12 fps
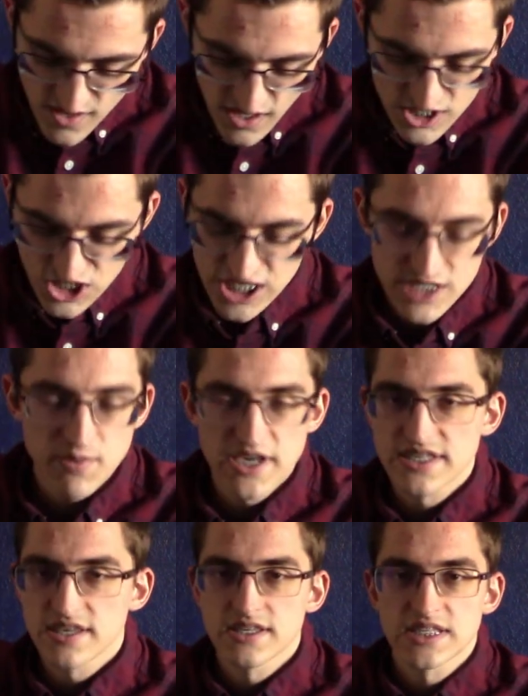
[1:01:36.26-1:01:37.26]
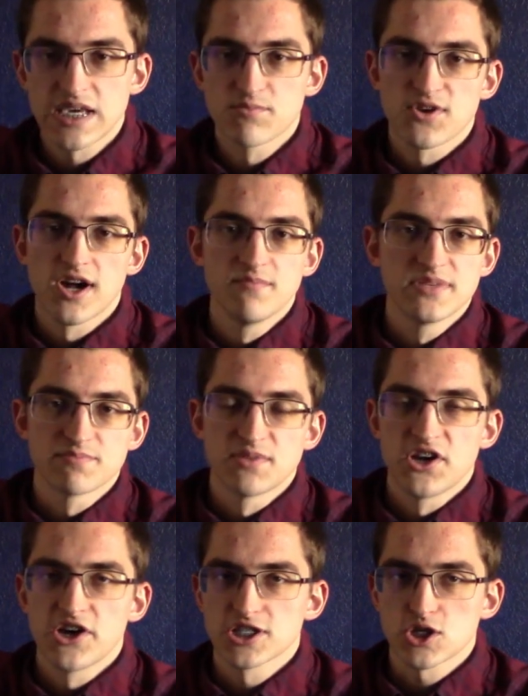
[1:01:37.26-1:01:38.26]
it's basically the same problem as
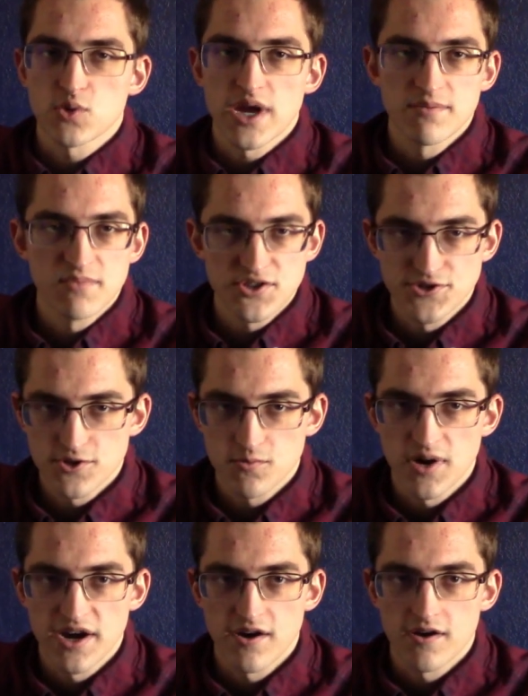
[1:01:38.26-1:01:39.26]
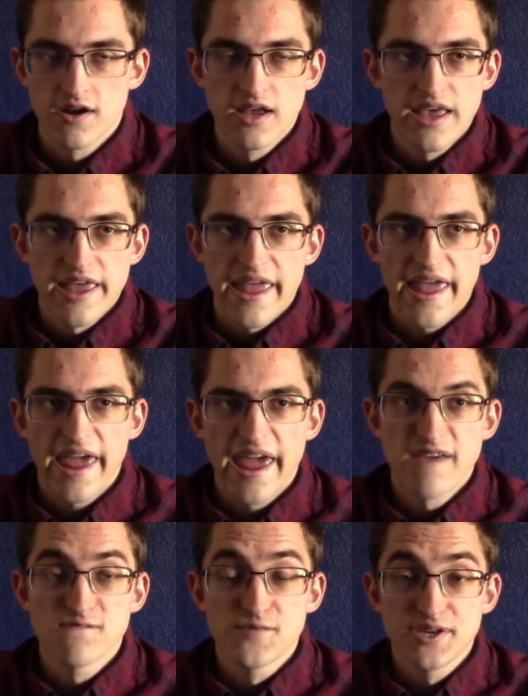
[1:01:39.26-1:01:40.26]
Manon's grandmother, where
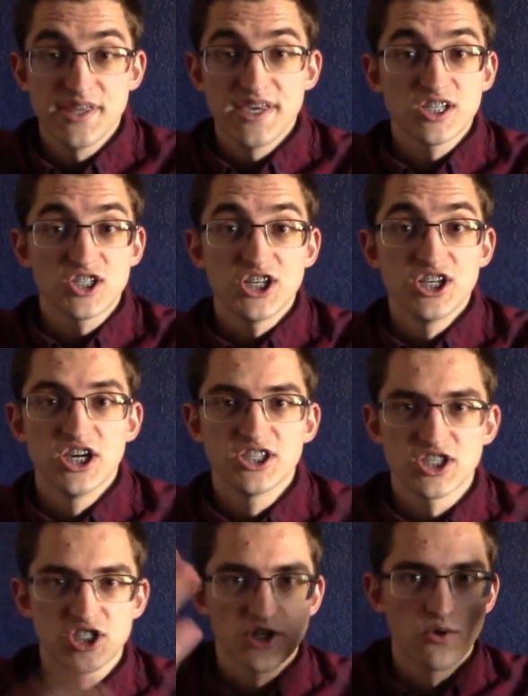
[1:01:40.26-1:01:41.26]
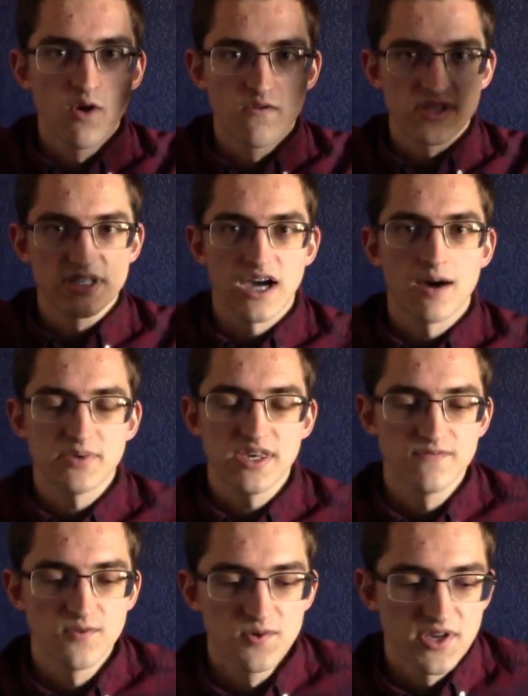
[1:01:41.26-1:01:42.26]
everything she does is so over-the-top
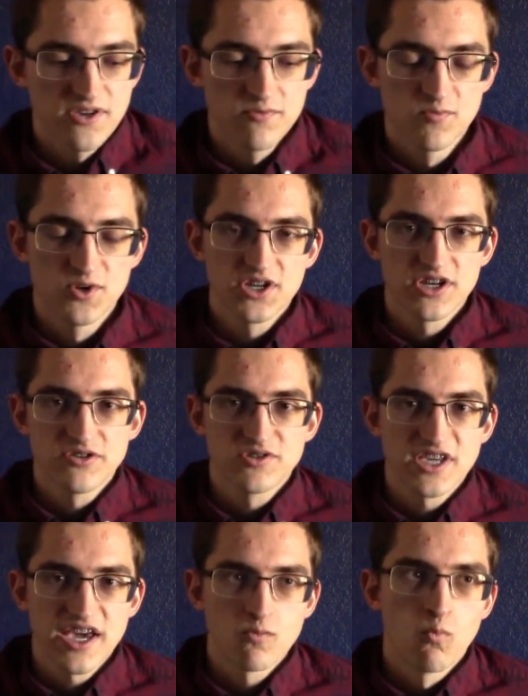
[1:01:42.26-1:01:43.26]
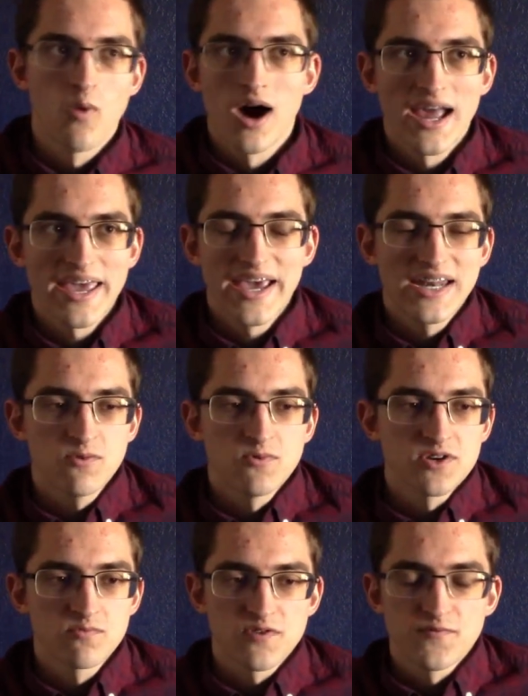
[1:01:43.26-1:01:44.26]
evil that you wouldn't understand why
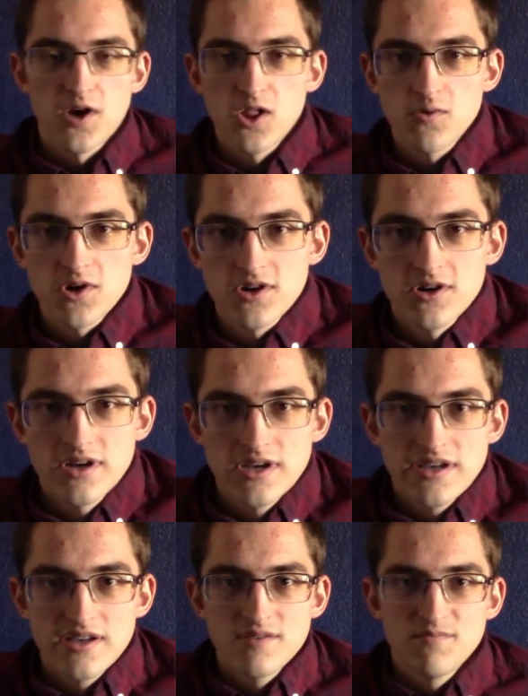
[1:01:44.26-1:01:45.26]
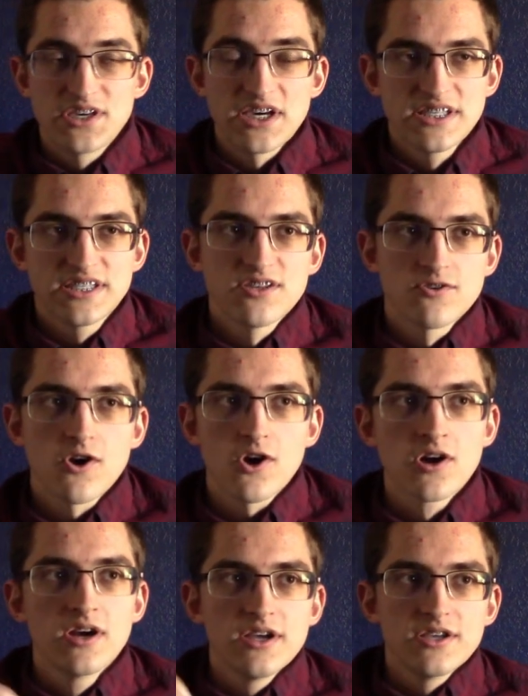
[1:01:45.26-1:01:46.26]
anyone would follow her, because there
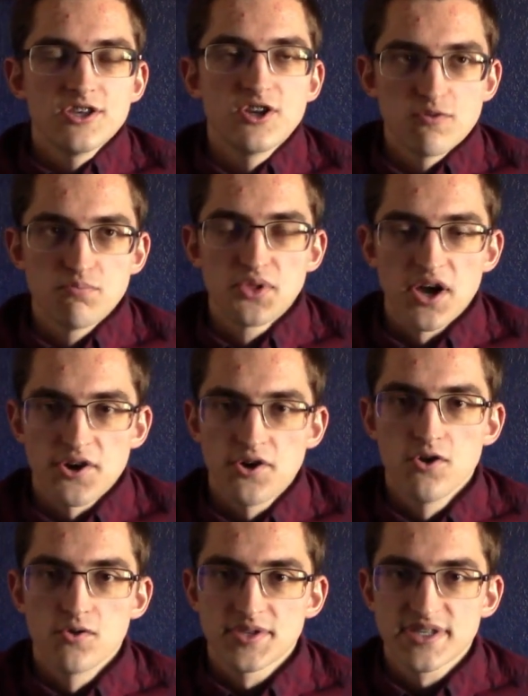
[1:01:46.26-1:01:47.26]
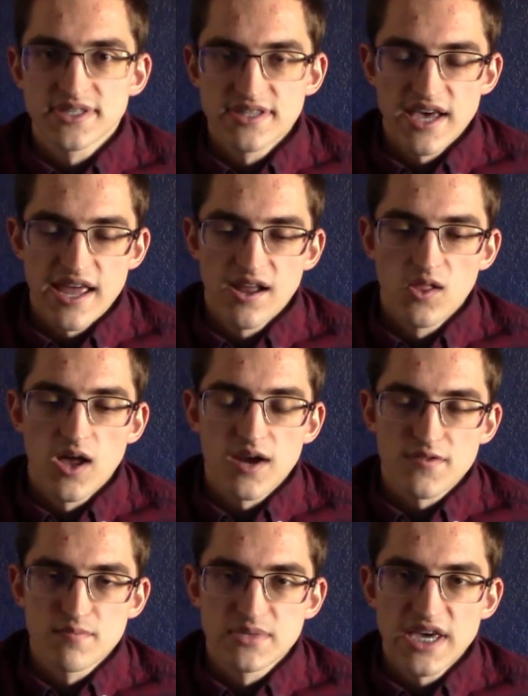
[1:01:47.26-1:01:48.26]
are, you know, blood oaths that a lot
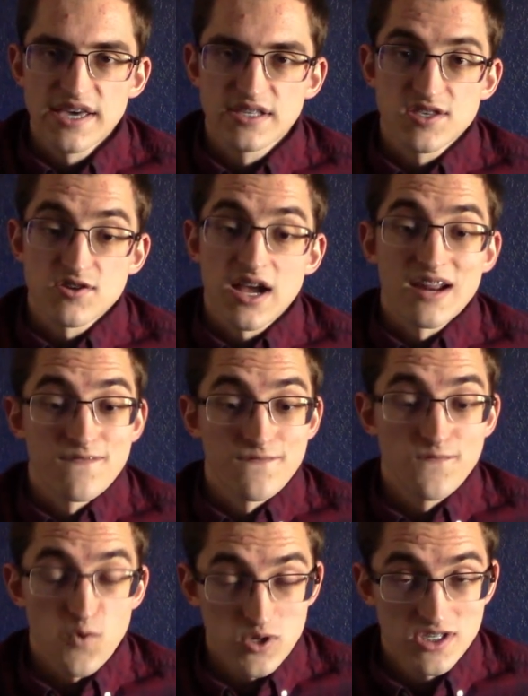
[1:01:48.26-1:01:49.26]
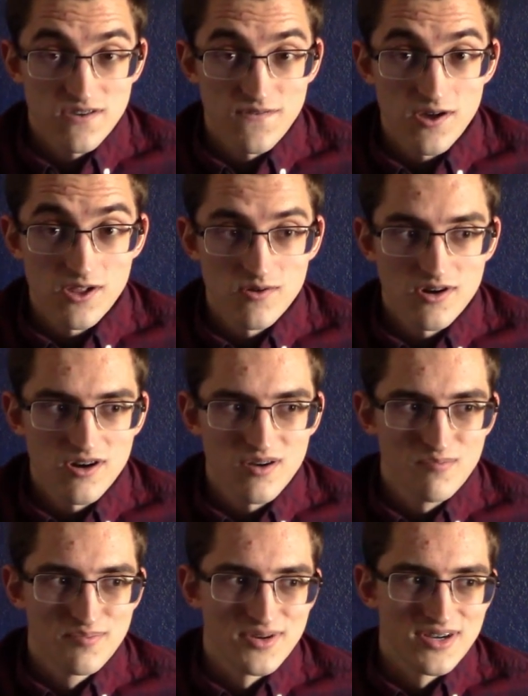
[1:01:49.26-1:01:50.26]
of them take, so they're kind of forced to follow her,
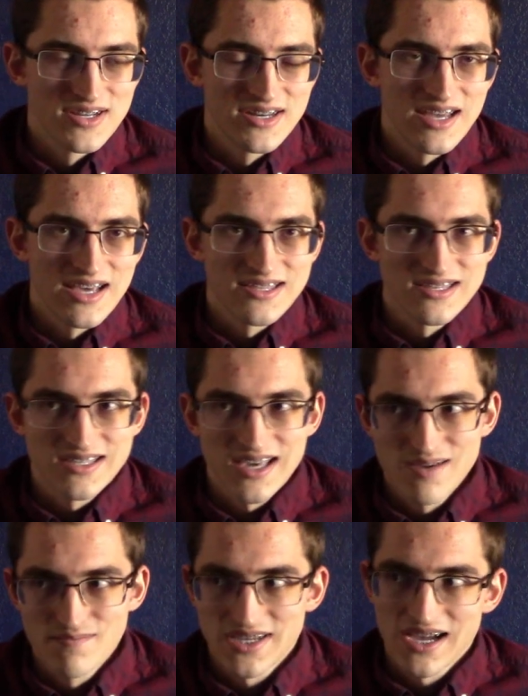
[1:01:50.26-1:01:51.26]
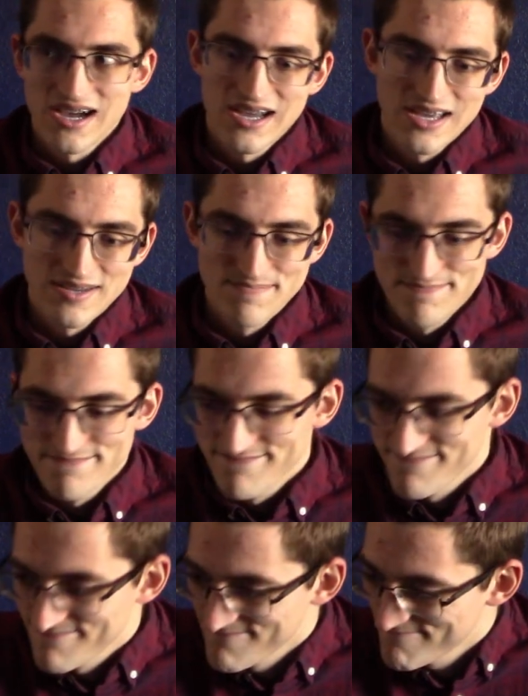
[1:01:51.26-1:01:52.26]
but at the same
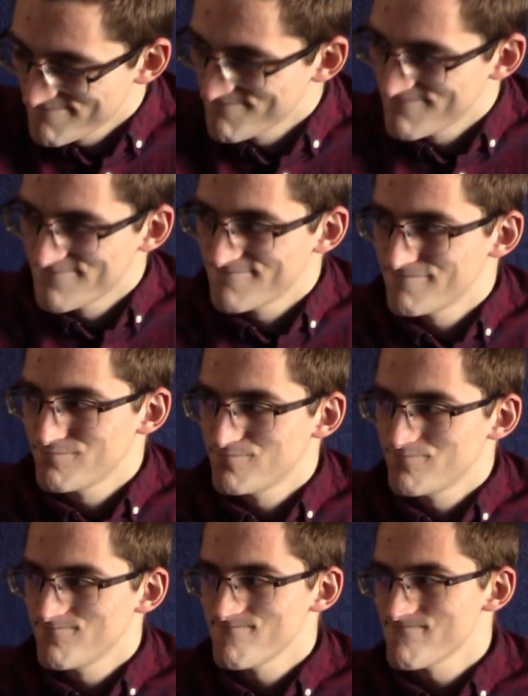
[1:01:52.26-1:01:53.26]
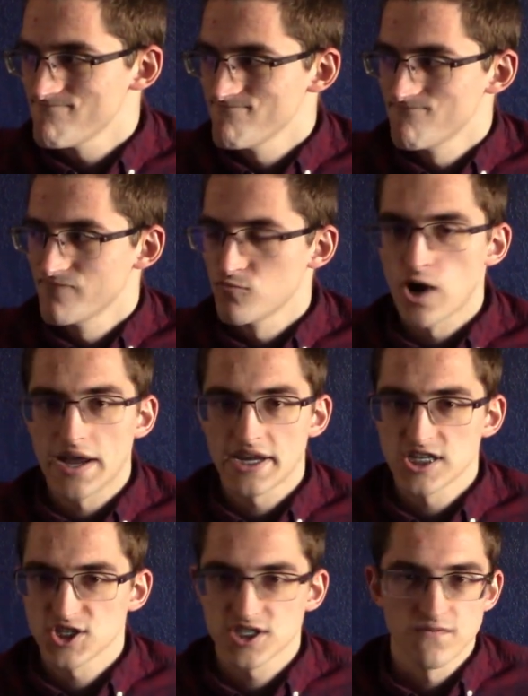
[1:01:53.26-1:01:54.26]
time, why
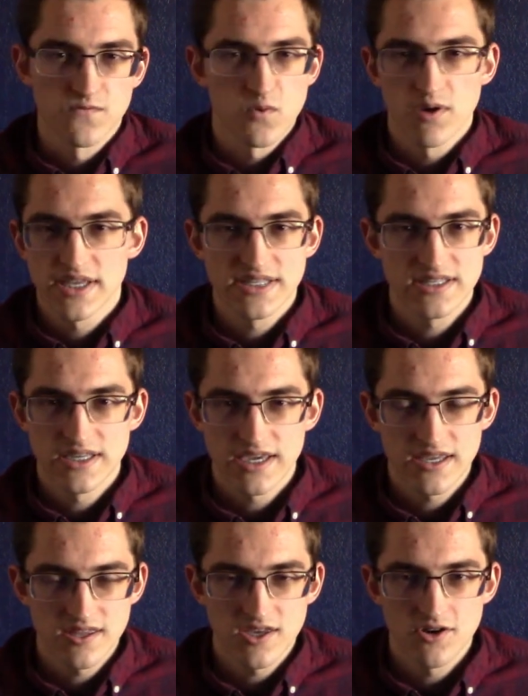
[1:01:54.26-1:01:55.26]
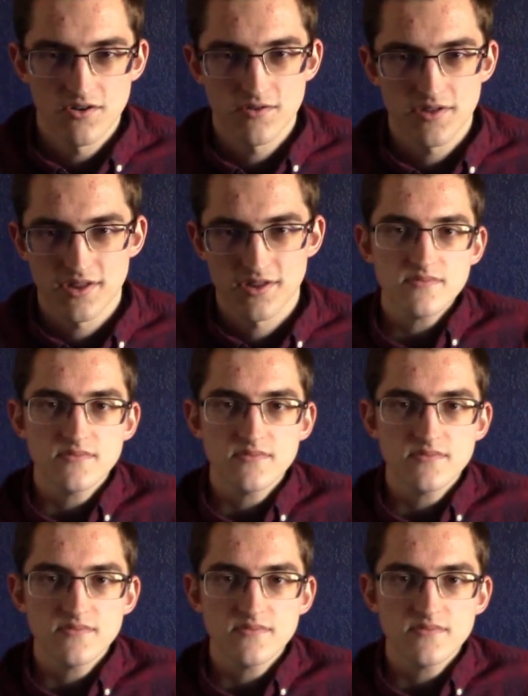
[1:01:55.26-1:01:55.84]
not just avoid taking the oath?